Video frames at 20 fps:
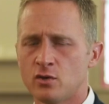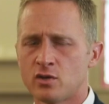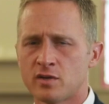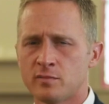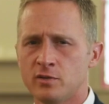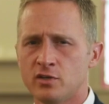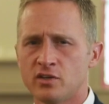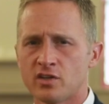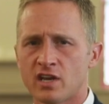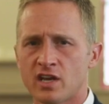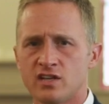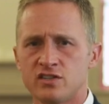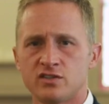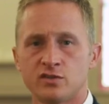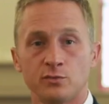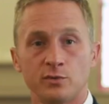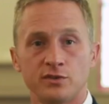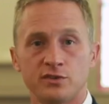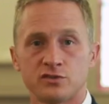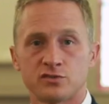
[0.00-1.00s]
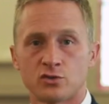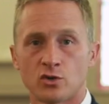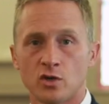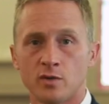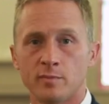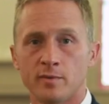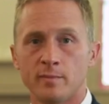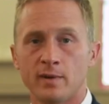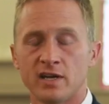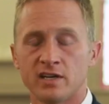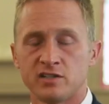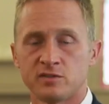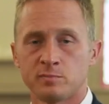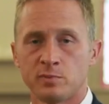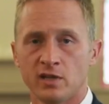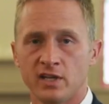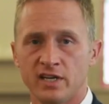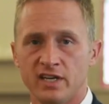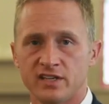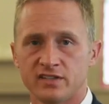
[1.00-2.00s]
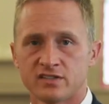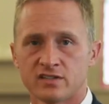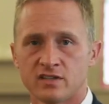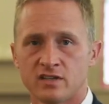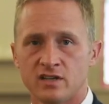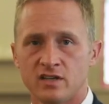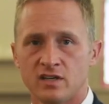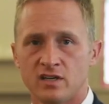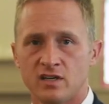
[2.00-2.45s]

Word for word: no communication with his group about his plans,